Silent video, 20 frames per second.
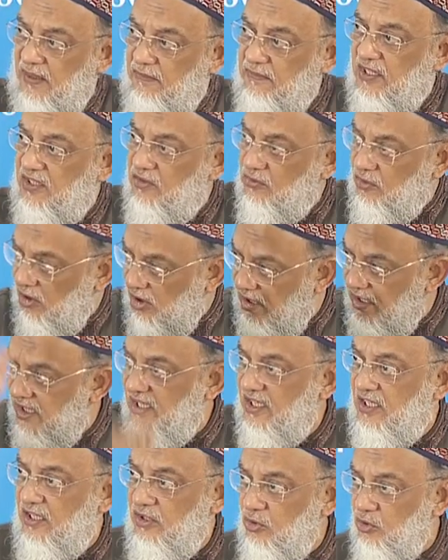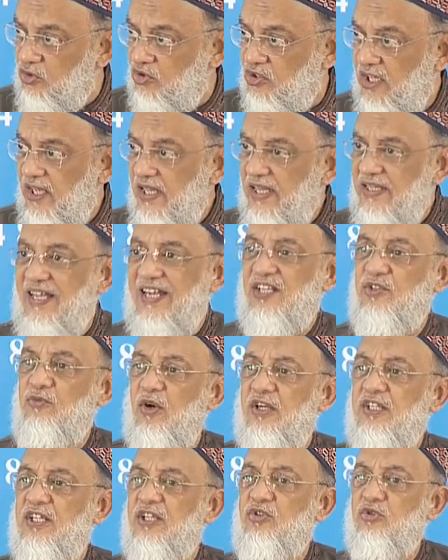them, these were already in use. That is
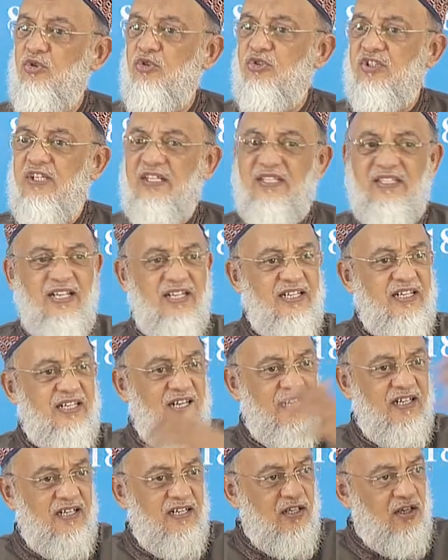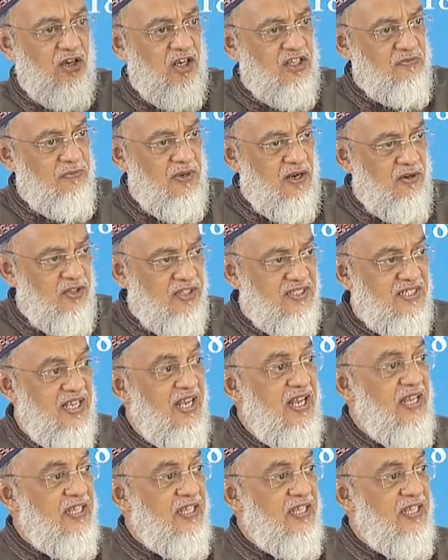what the Jews did. They traded across boundaries.